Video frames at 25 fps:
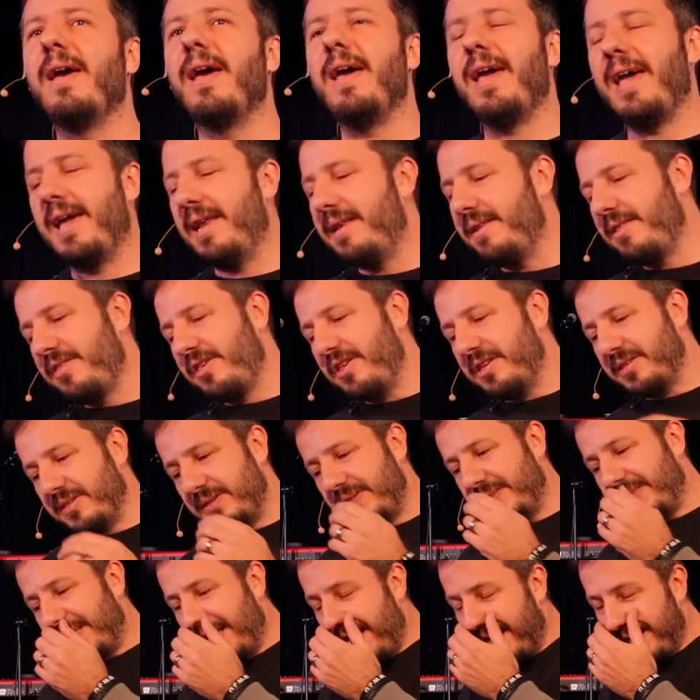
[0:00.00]
And
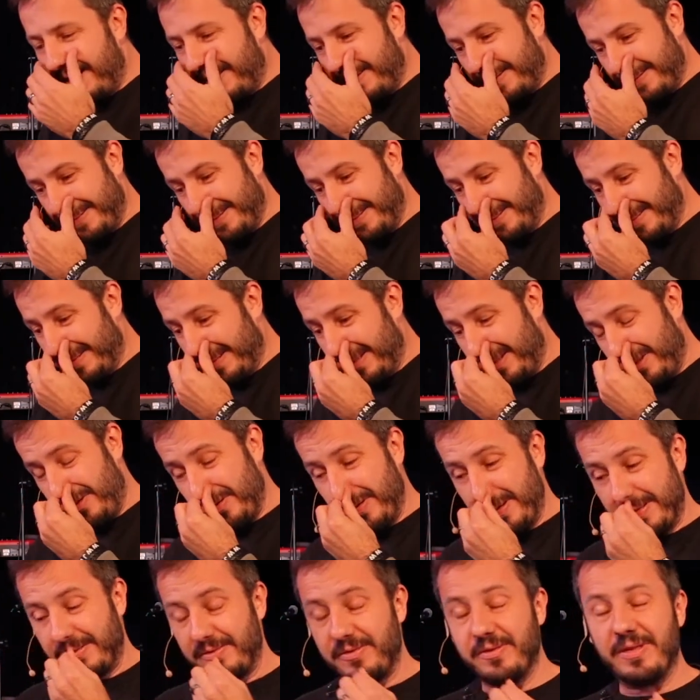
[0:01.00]
Jesus said,
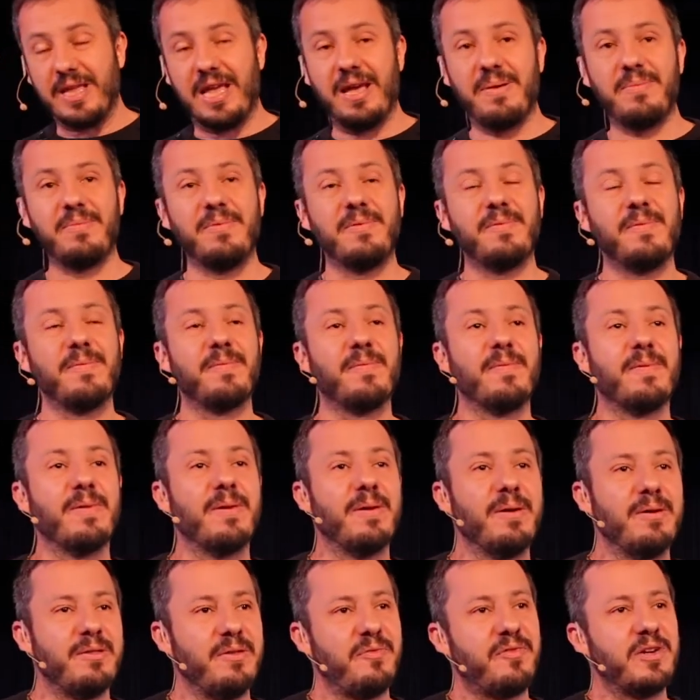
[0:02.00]
to them,
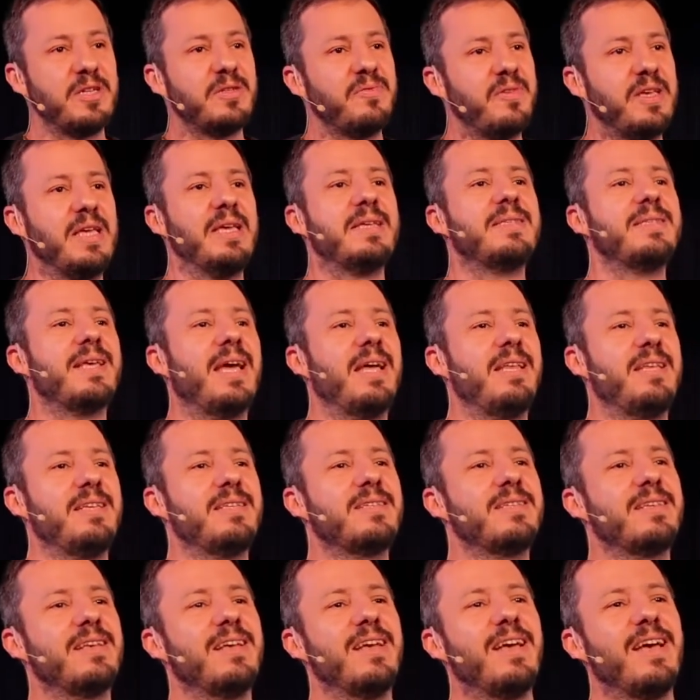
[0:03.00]
the first thing he said
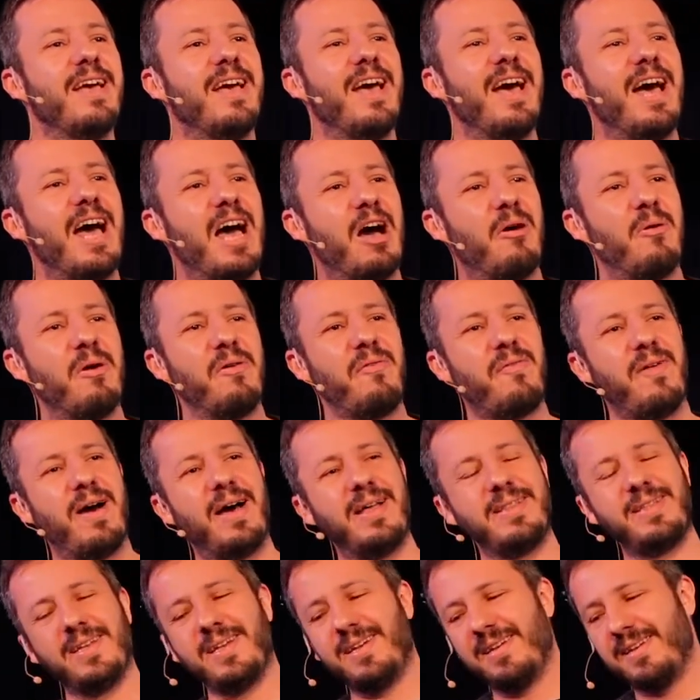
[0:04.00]
is, "Our
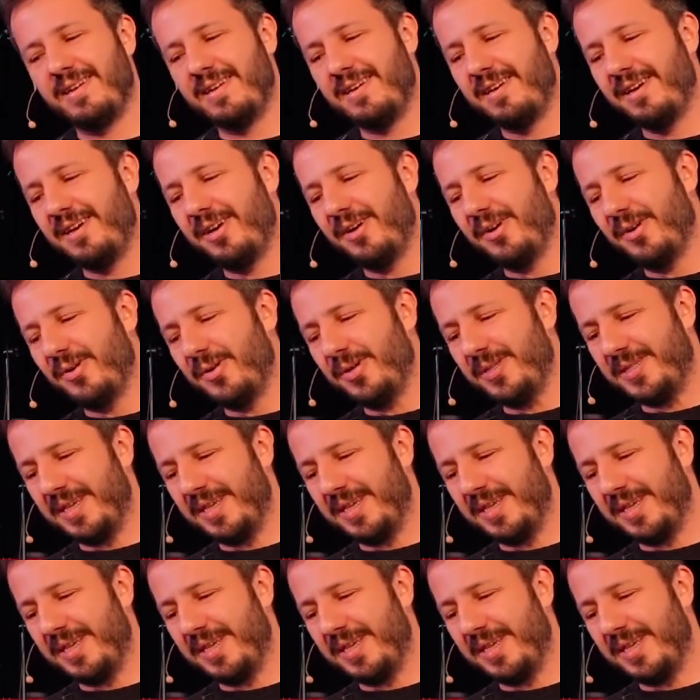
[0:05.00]
Father who